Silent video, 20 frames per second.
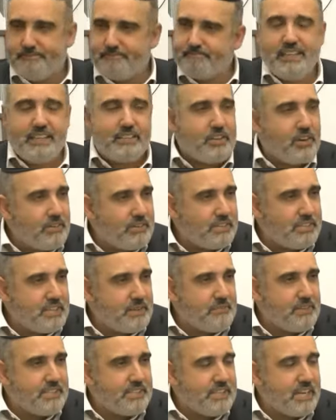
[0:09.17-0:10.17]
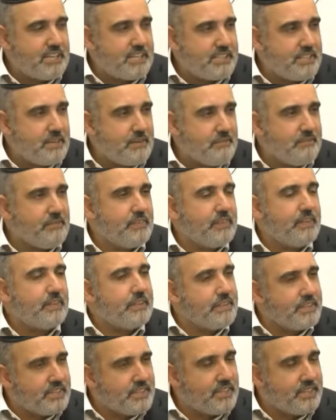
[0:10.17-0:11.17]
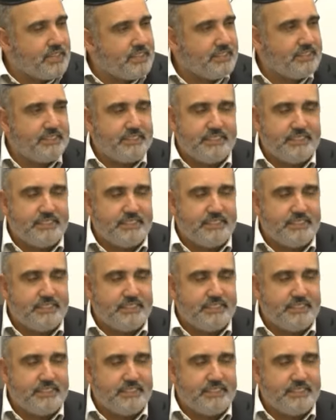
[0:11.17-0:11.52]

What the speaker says: He turns to him and says to him, "Listen,